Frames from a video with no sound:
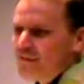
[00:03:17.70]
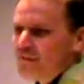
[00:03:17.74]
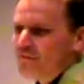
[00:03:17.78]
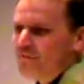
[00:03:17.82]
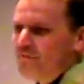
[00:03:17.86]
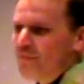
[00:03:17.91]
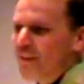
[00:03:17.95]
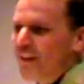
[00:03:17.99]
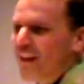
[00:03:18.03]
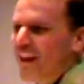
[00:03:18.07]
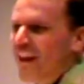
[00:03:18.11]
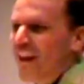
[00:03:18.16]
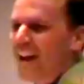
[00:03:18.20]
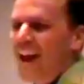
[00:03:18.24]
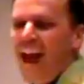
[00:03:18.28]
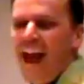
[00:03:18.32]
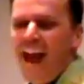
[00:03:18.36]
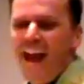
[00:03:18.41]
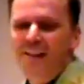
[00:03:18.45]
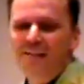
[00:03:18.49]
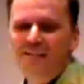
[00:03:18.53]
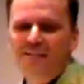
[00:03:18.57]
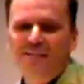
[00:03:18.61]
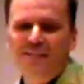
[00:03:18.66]
But I
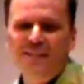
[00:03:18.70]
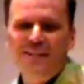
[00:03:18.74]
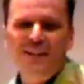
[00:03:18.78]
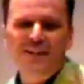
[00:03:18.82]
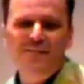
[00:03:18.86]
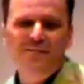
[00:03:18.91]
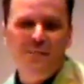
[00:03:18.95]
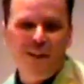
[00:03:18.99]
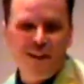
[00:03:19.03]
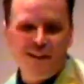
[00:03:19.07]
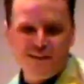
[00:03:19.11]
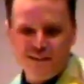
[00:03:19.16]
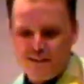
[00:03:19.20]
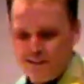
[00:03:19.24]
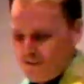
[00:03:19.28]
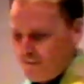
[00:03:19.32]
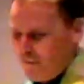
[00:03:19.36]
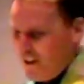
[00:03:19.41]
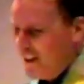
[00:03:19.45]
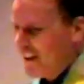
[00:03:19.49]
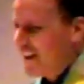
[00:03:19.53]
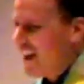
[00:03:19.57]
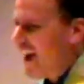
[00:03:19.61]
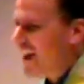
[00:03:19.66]
have a confession to
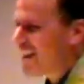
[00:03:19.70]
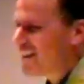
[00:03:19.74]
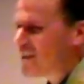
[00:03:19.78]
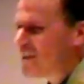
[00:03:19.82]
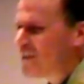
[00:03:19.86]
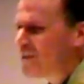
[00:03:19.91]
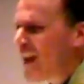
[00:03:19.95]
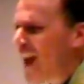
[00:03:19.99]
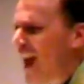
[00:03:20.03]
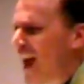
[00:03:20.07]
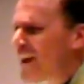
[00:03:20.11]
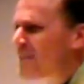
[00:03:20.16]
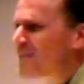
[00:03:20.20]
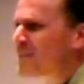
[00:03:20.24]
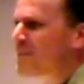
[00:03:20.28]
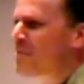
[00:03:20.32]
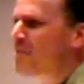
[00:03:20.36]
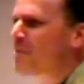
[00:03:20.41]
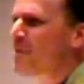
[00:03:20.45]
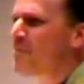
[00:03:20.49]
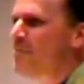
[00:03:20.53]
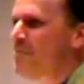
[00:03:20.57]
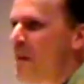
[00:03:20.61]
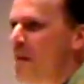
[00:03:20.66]
make. I don't
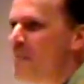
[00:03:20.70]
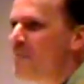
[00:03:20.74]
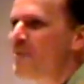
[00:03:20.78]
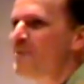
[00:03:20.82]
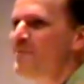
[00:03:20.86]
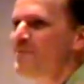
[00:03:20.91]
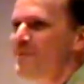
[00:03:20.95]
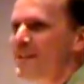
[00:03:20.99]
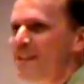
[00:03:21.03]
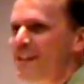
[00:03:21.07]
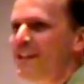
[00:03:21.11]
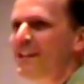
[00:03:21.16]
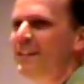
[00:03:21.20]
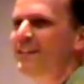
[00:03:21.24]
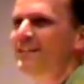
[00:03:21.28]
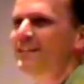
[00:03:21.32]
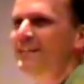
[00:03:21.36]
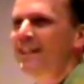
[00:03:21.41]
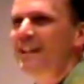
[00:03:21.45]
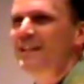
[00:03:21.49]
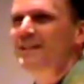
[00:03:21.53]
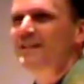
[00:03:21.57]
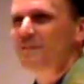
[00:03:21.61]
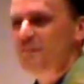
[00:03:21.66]
actually remember meeting the
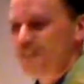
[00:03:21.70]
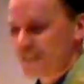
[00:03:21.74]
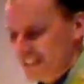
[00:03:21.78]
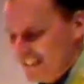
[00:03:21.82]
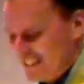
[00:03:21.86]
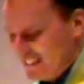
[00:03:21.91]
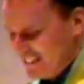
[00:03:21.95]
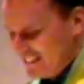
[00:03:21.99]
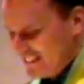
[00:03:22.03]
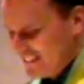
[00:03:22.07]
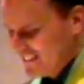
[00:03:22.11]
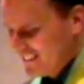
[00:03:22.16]
lesbian.